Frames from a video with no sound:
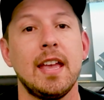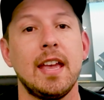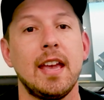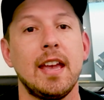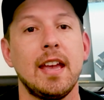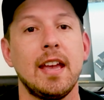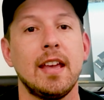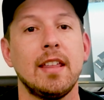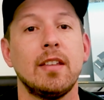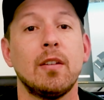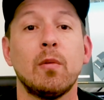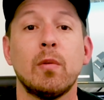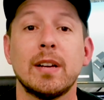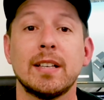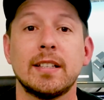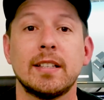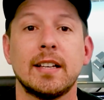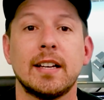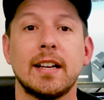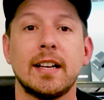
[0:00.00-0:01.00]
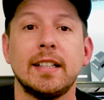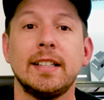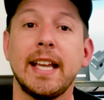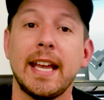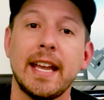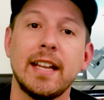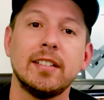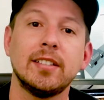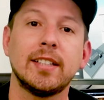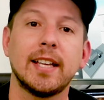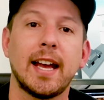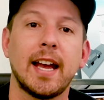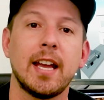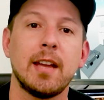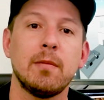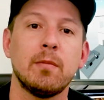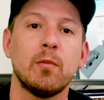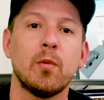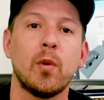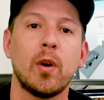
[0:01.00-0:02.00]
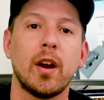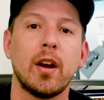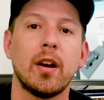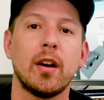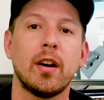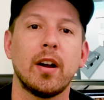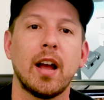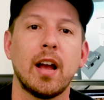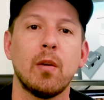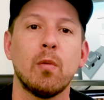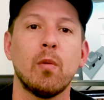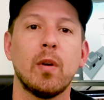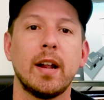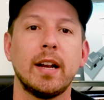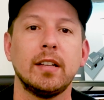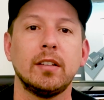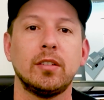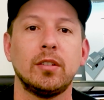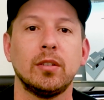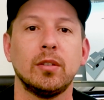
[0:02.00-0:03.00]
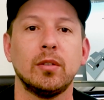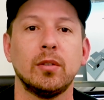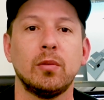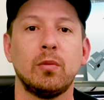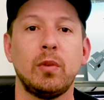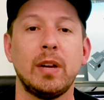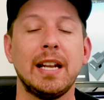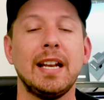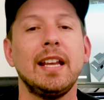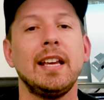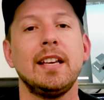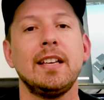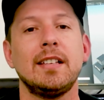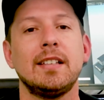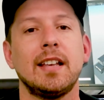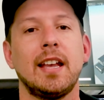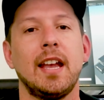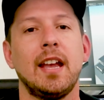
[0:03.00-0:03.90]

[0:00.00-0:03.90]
Uh, there was a day and time where I wanted to release,